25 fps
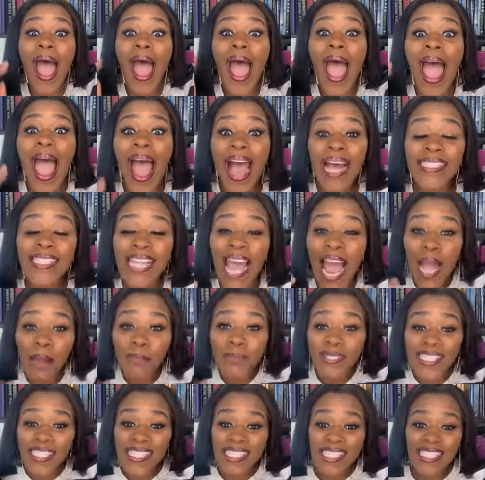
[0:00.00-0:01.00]
as
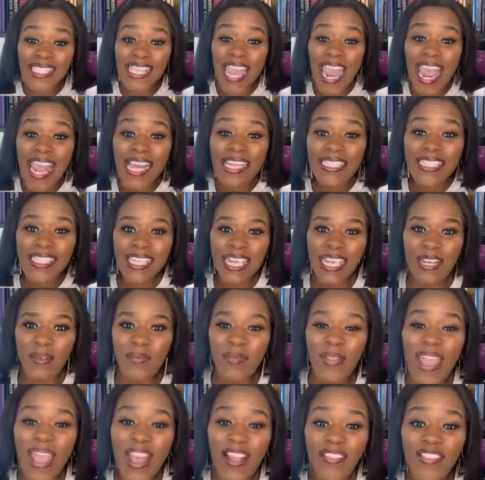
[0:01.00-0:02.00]
I'm standing
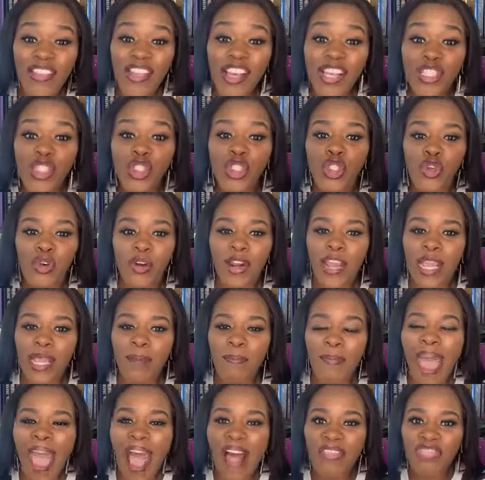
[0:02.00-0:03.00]
in this
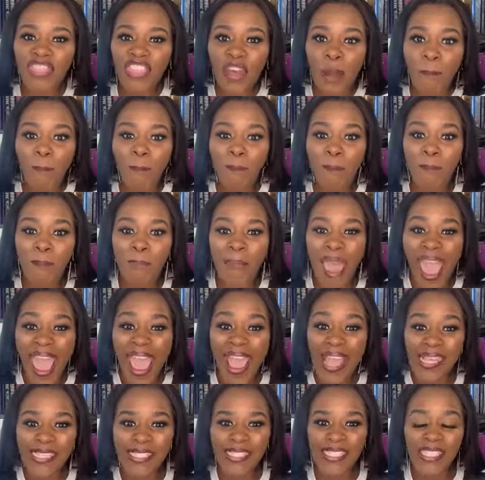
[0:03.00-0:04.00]
dream at the
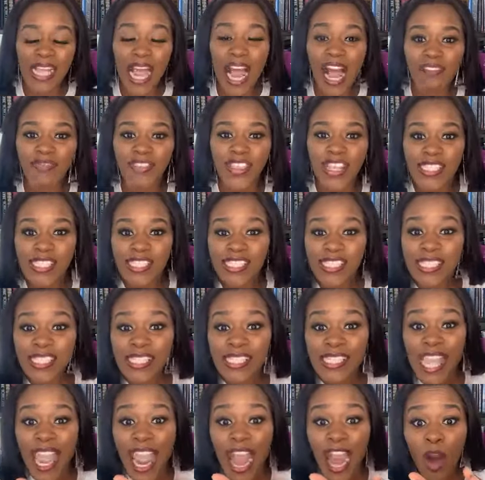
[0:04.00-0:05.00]
base of the
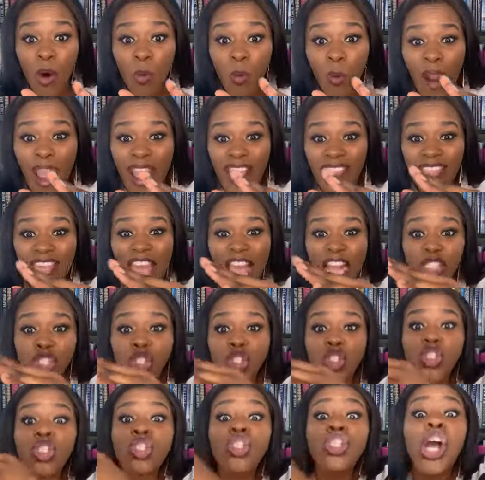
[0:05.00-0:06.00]
stairway that
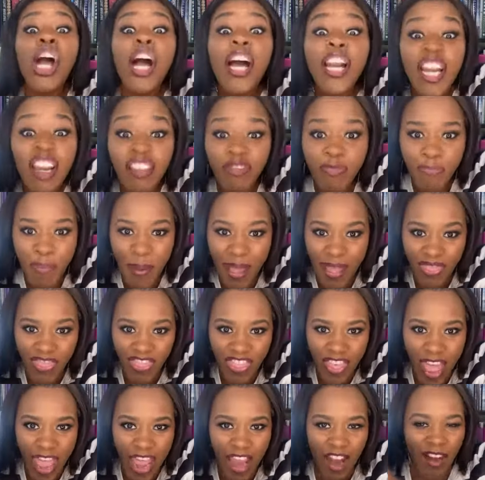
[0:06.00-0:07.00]
should have been
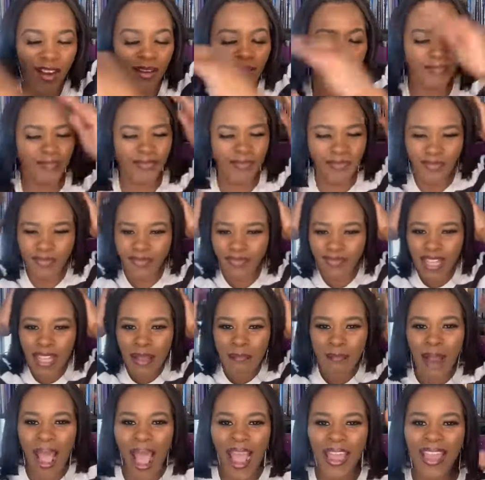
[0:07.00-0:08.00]
there, mm,
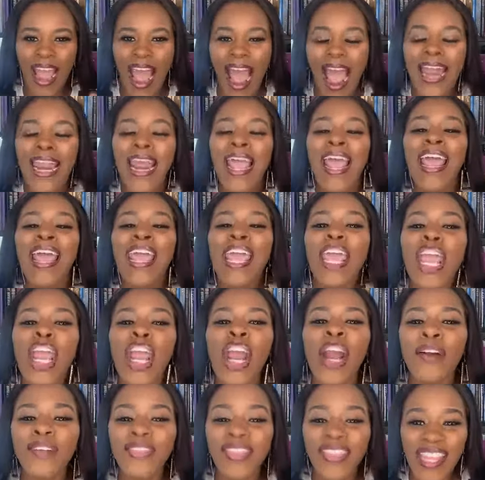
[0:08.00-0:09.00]
my God,
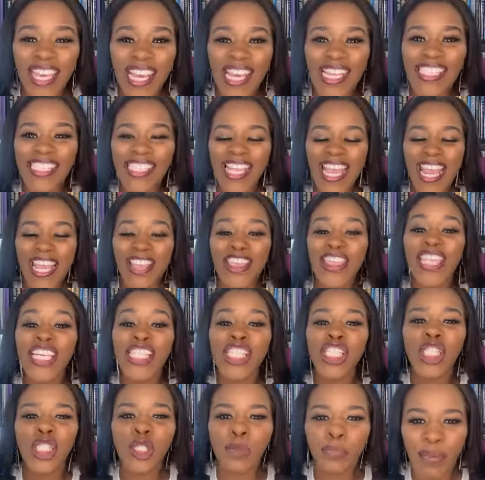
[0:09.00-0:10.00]
hear this in the
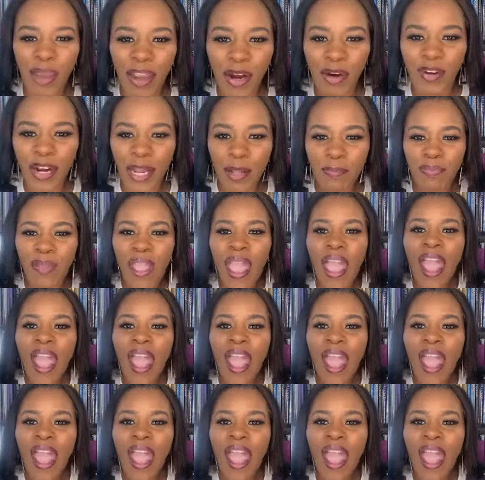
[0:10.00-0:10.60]
spirit.